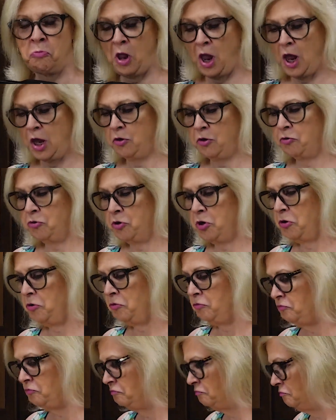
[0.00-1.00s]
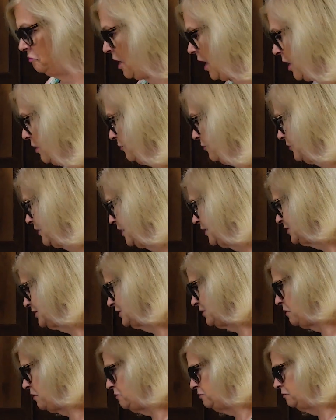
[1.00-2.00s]
I don't know. Look. I don't think
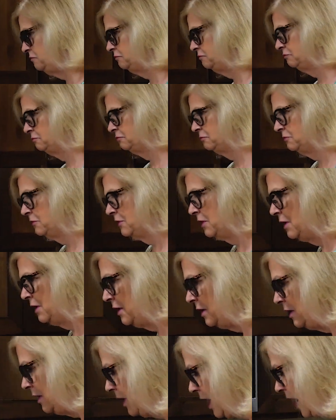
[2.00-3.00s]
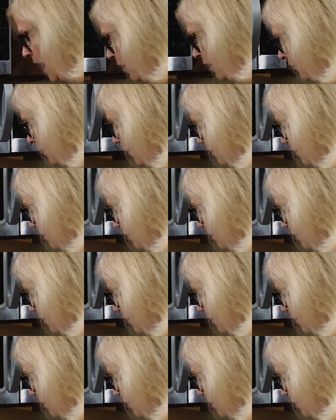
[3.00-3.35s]
so. I don't